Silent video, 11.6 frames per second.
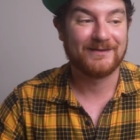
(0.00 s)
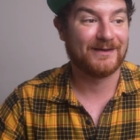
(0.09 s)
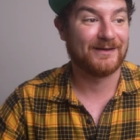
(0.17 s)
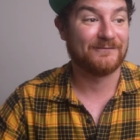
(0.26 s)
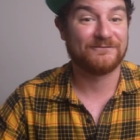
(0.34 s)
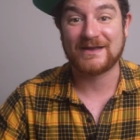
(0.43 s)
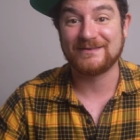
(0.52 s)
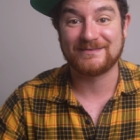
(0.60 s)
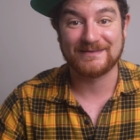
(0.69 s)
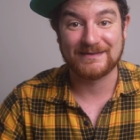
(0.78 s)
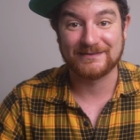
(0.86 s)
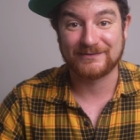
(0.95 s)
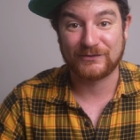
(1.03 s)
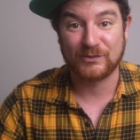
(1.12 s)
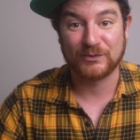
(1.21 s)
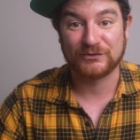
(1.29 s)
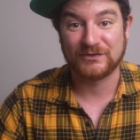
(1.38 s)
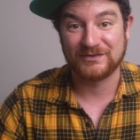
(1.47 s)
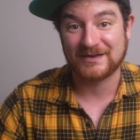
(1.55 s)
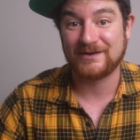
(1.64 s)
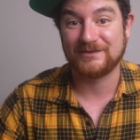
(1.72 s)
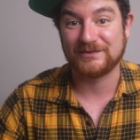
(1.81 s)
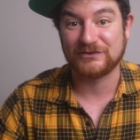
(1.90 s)
Uh, fight scenes are almost
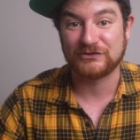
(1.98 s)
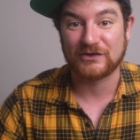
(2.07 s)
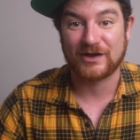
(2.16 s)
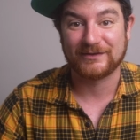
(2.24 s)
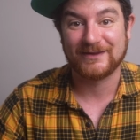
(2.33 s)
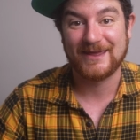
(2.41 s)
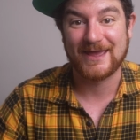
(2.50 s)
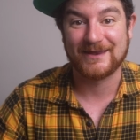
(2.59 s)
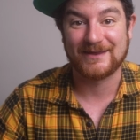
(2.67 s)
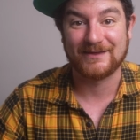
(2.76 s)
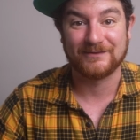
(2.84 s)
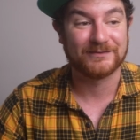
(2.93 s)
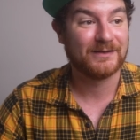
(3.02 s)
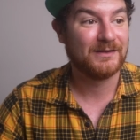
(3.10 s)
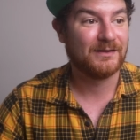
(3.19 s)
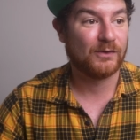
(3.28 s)
entirely shot handheld.